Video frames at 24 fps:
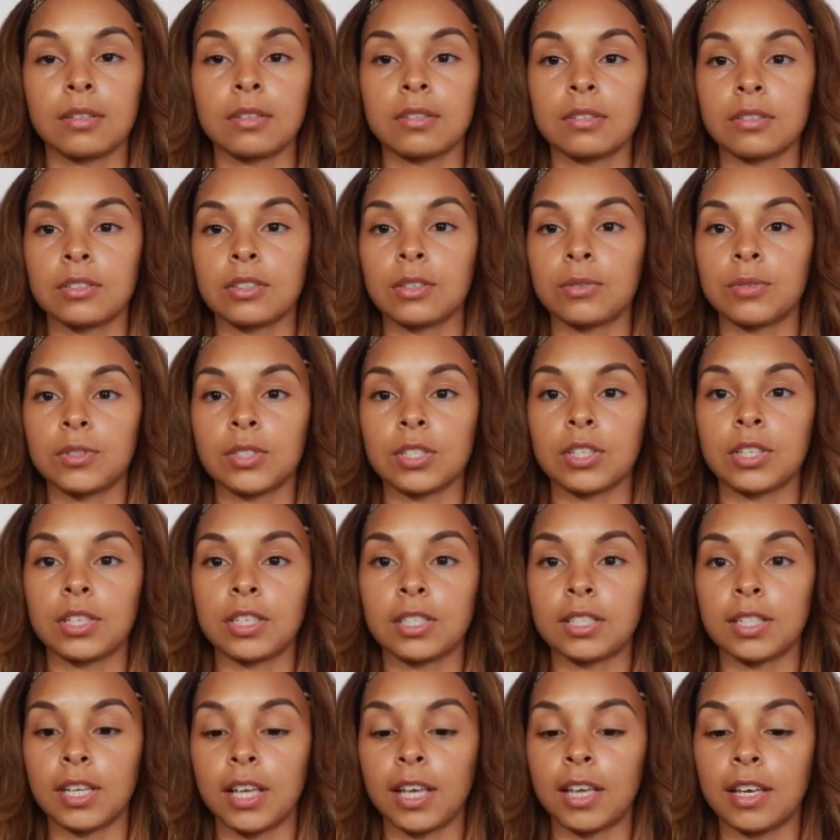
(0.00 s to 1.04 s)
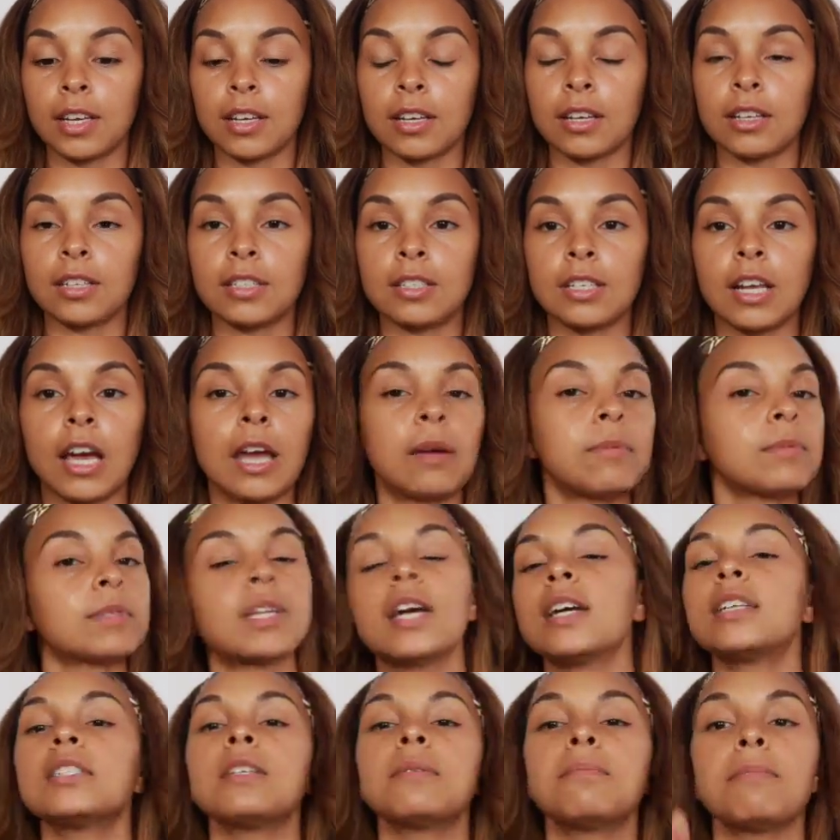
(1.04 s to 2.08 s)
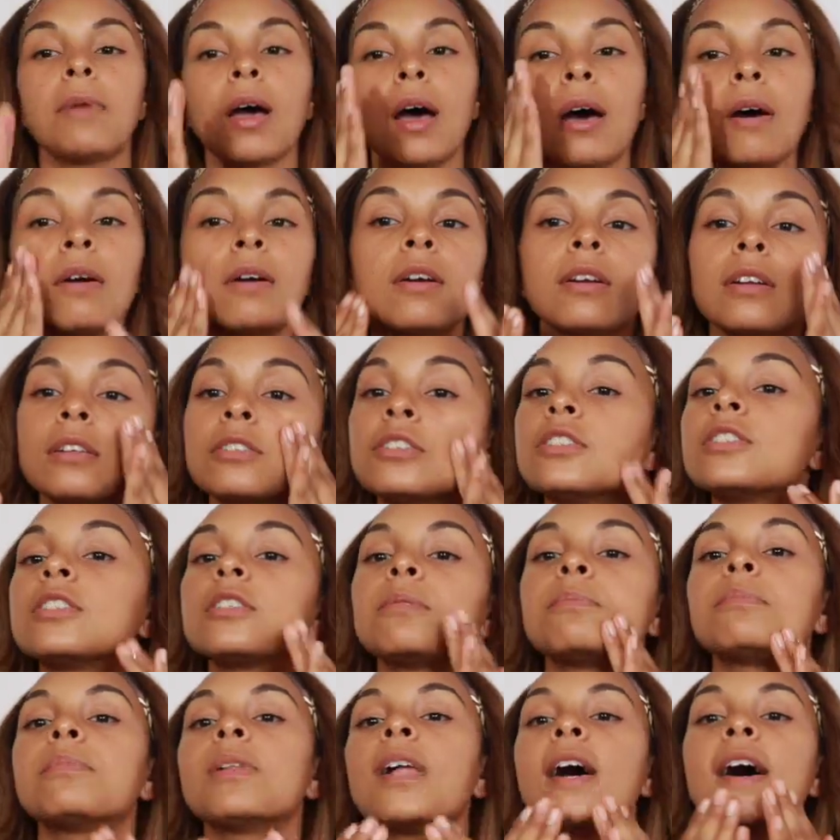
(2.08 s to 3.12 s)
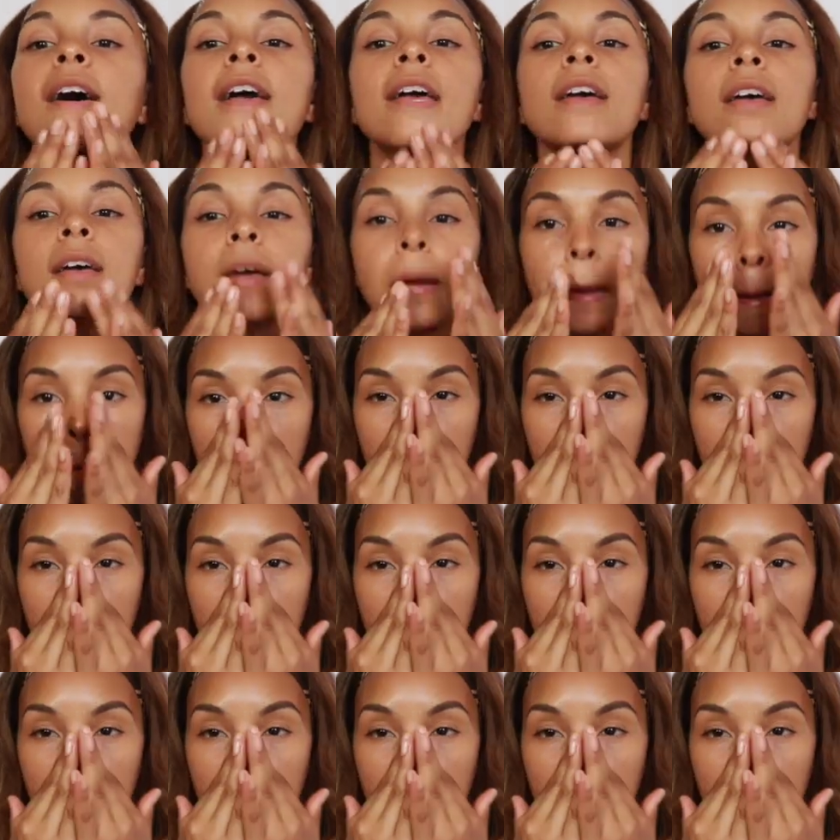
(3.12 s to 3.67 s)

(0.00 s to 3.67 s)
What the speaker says: So I'm just going to take a dime size amount and just apply it